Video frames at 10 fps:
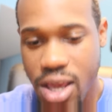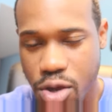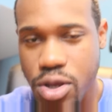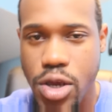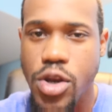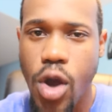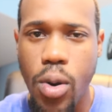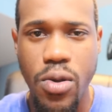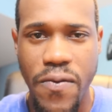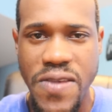you you know
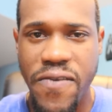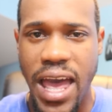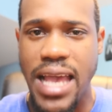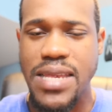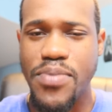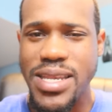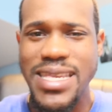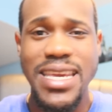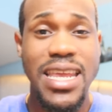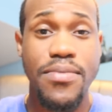Luffy's fast, but
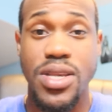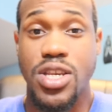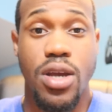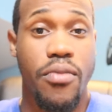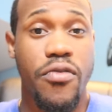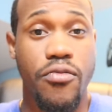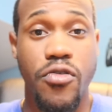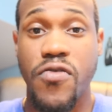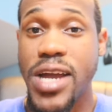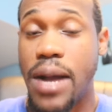seeing him just jump from
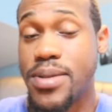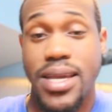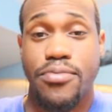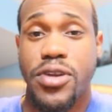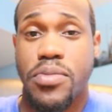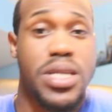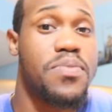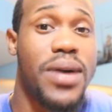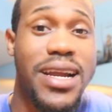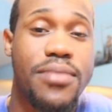rooftops like pretty much
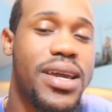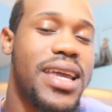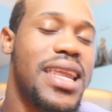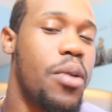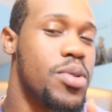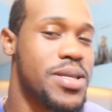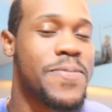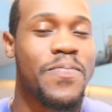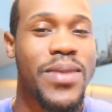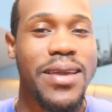Spider-Man, that was
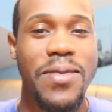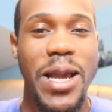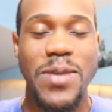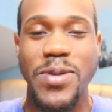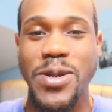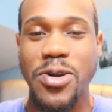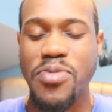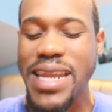that was pretty cool.